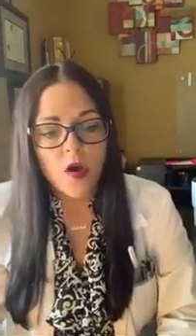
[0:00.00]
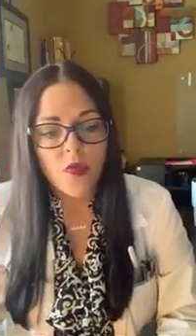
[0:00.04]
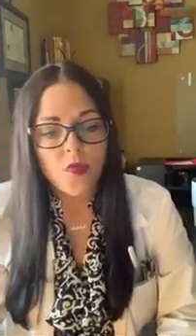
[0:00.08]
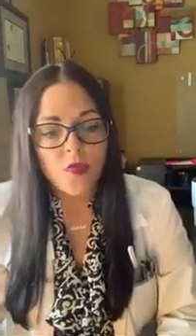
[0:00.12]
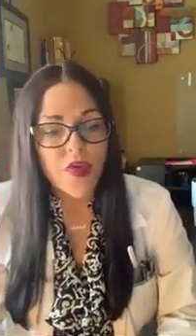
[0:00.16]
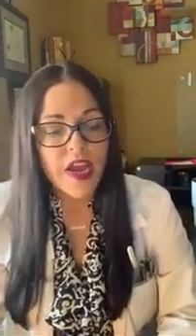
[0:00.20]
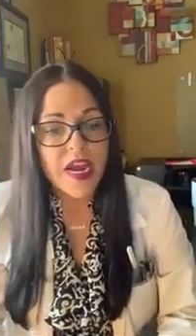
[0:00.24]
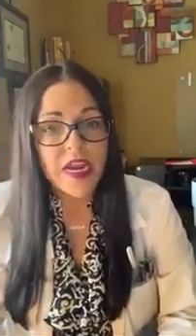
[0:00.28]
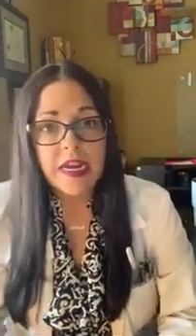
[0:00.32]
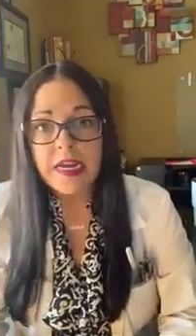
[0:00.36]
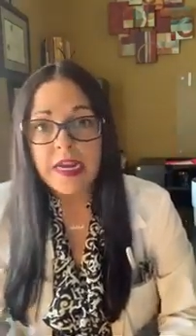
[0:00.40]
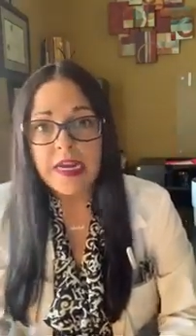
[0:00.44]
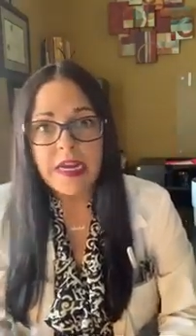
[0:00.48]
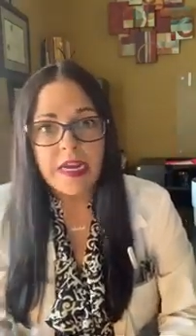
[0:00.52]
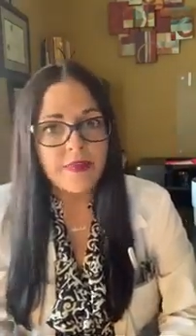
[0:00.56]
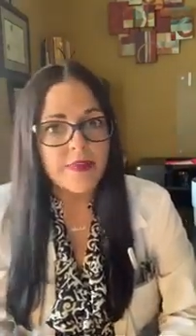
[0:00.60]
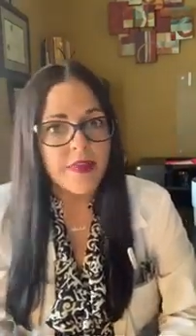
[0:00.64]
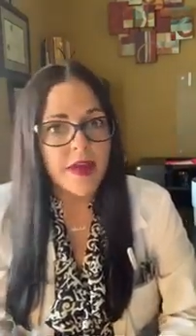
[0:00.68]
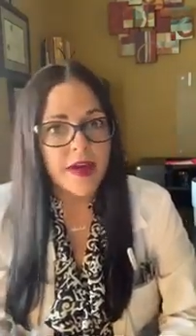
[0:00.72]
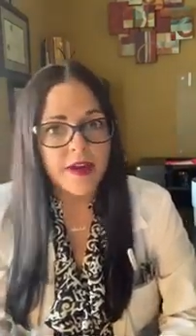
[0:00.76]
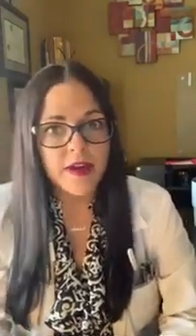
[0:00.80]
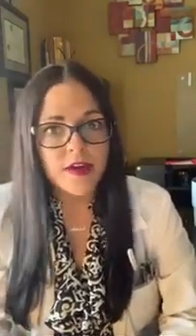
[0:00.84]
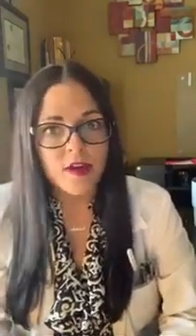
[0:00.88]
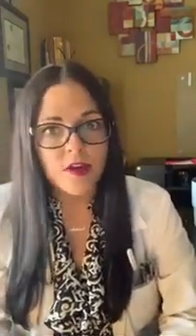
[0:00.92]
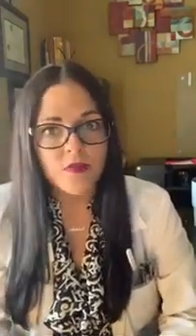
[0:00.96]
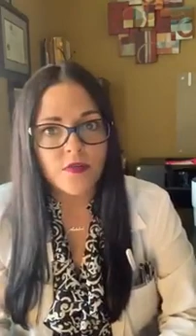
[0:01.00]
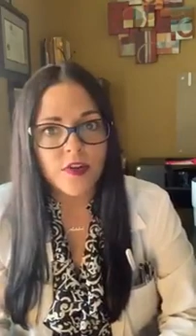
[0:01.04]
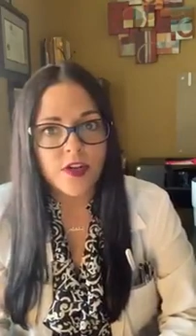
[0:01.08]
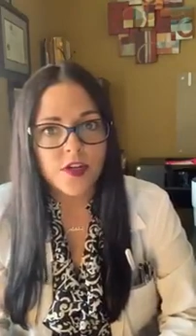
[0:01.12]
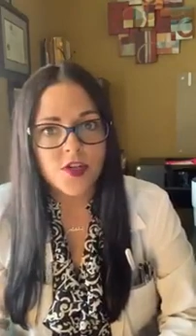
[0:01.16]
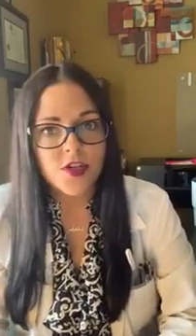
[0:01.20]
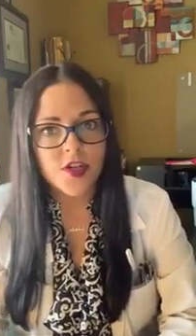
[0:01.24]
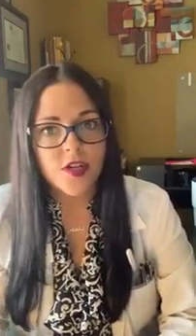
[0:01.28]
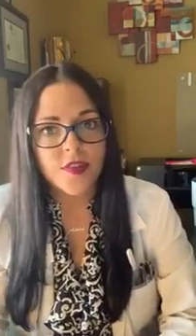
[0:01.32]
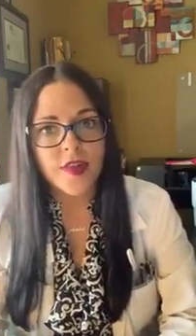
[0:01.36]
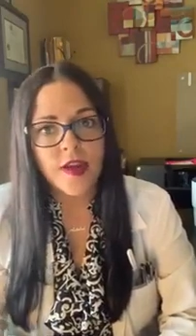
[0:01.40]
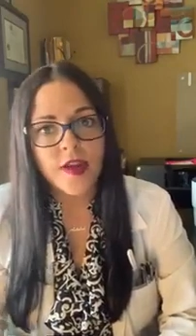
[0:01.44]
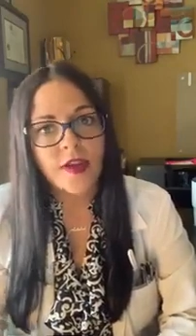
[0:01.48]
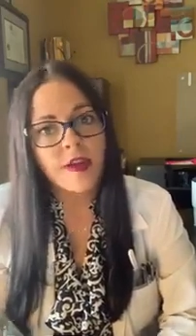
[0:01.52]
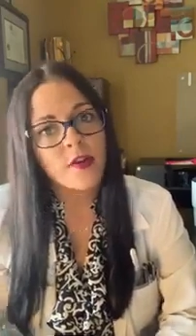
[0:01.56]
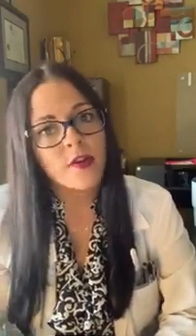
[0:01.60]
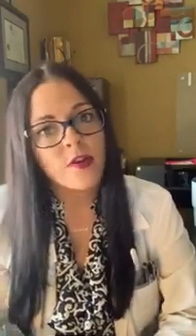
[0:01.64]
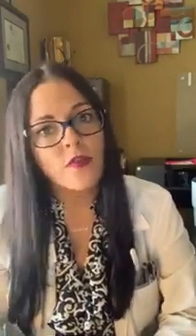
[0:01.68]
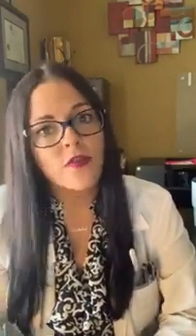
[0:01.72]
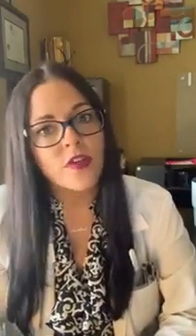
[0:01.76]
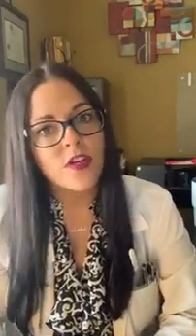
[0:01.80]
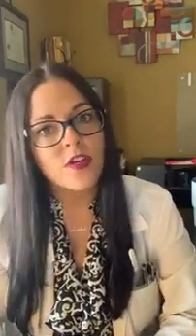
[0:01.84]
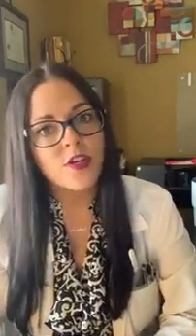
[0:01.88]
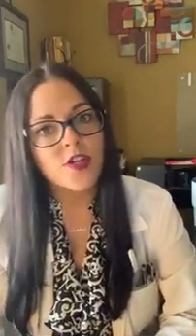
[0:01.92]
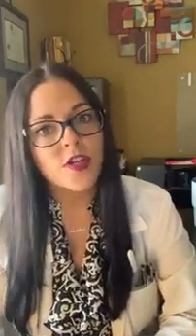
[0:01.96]
they need that intervention. That
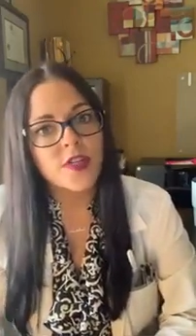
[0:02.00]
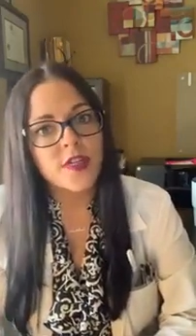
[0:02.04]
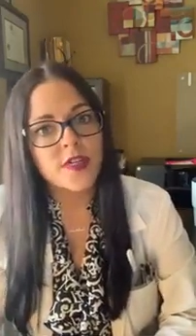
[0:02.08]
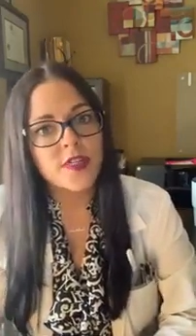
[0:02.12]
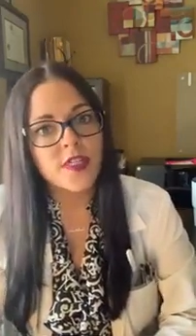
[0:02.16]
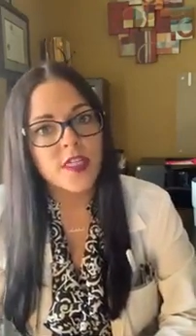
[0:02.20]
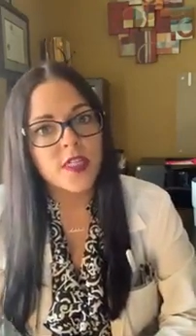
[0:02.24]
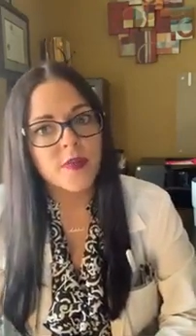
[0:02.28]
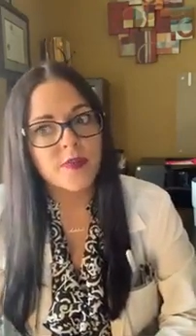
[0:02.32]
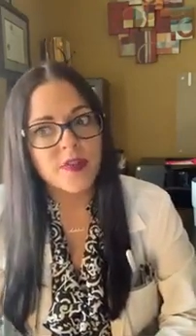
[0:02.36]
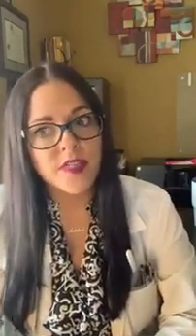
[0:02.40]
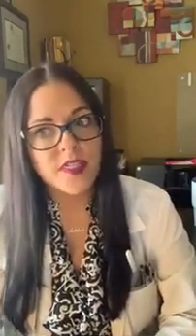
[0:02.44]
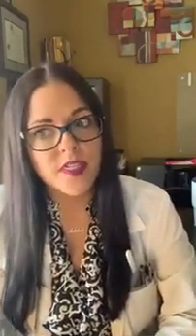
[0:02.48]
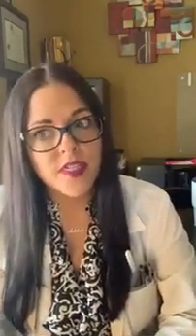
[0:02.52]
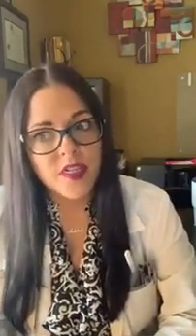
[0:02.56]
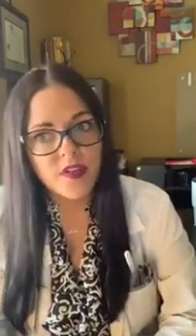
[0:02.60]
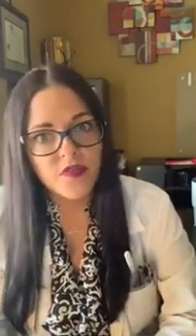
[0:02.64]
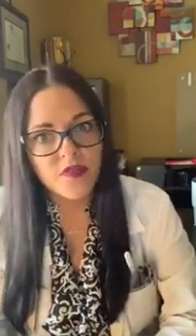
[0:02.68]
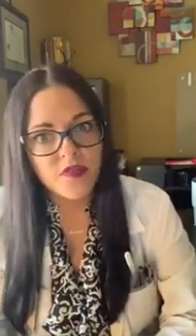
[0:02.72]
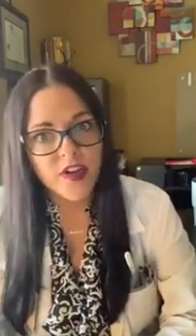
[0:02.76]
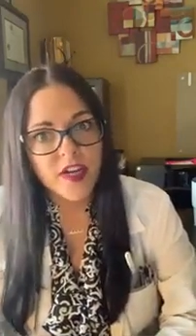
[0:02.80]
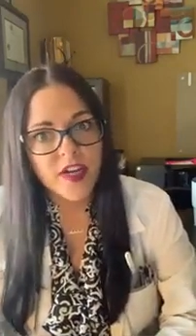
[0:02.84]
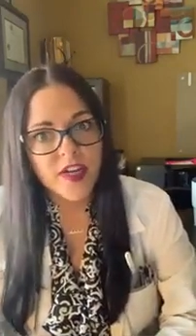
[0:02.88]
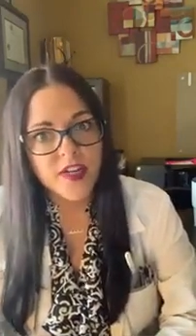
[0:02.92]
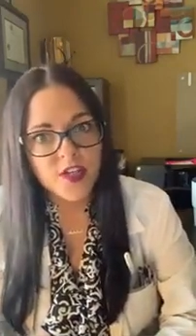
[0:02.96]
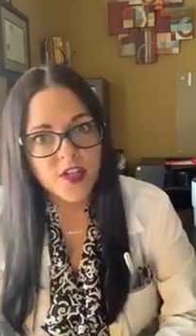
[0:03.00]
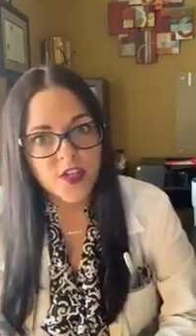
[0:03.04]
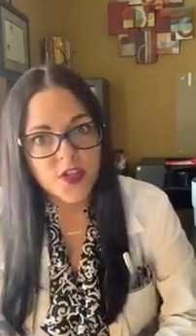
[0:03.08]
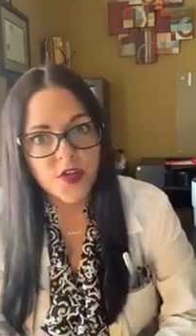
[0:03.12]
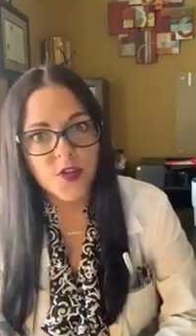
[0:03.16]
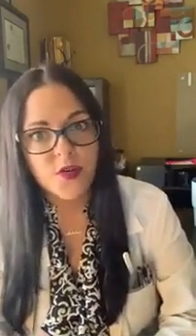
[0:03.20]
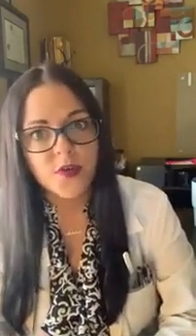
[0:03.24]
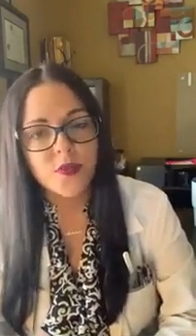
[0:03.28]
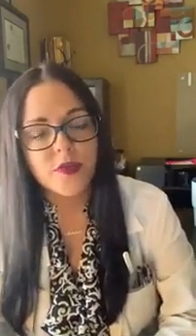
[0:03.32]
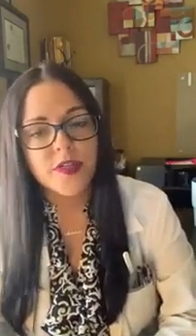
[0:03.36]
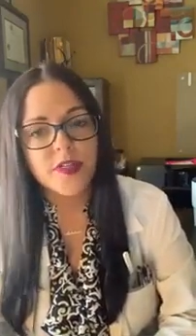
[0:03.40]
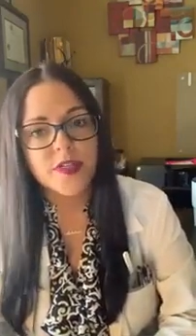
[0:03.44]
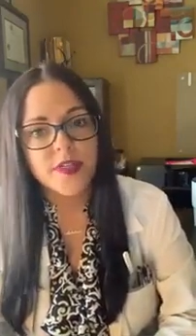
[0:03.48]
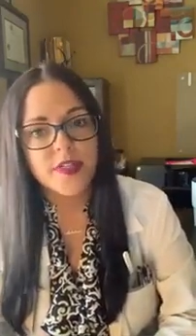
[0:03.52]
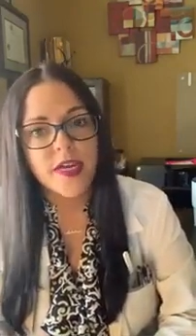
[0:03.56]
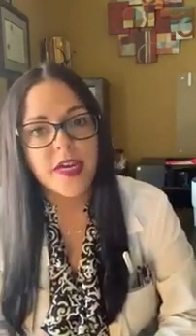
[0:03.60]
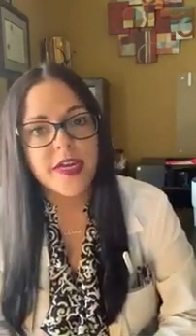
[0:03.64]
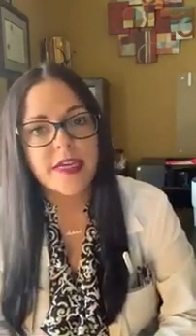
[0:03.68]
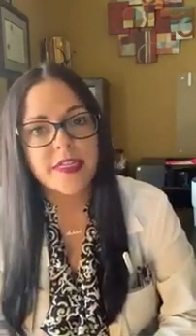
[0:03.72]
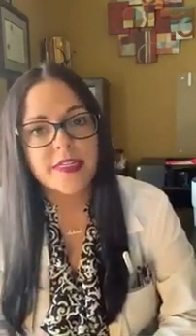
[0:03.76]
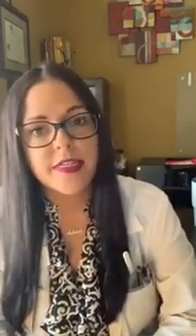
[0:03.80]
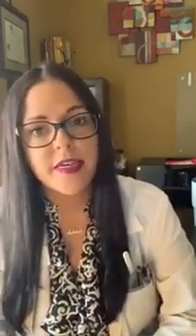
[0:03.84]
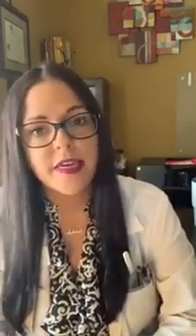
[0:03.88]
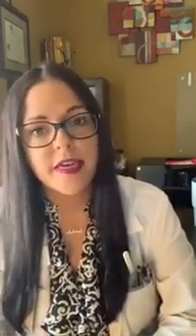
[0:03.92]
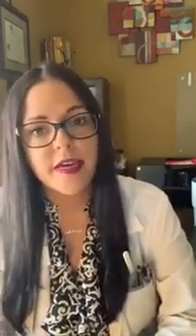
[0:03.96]
intervention is specific to
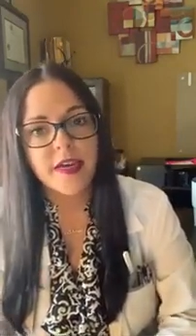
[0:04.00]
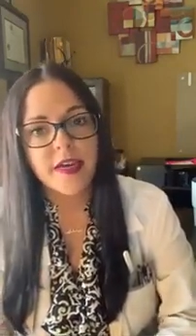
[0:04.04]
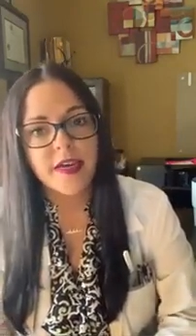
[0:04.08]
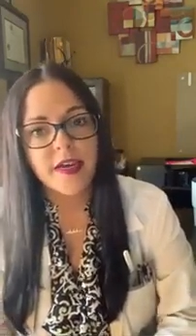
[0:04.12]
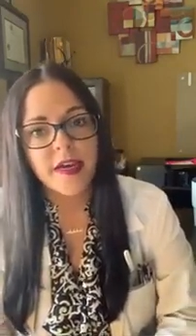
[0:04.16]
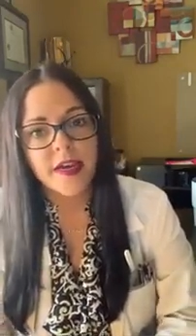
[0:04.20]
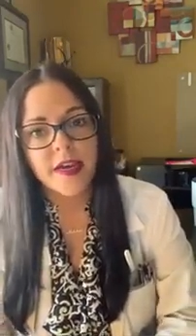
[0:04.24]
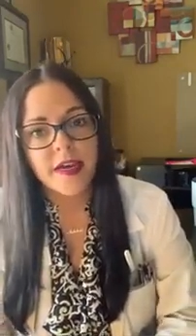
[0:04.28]
dyslexia,